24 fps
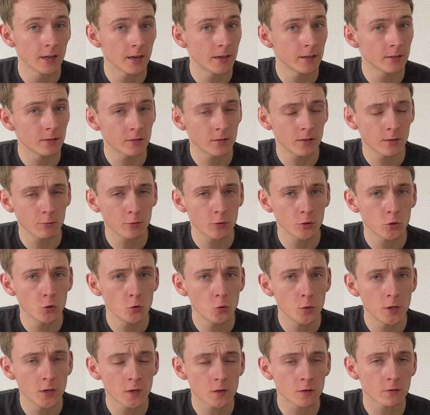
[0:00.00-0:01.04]
and there were
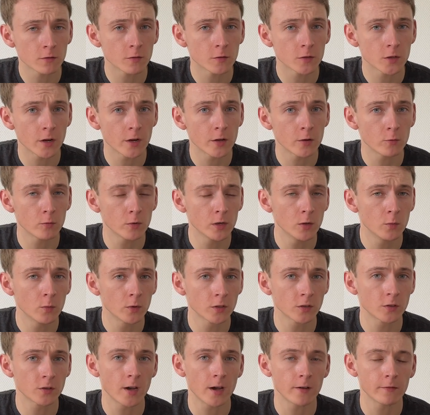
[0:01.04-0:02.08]
two distros I really
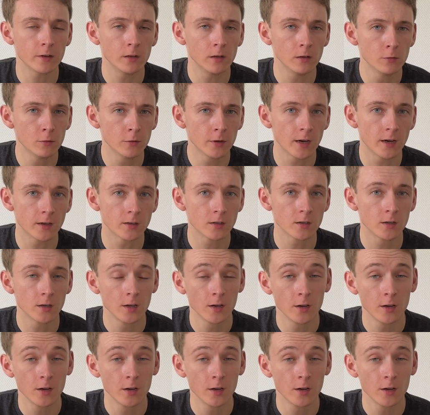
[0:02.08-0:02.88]
wanted to have a look at.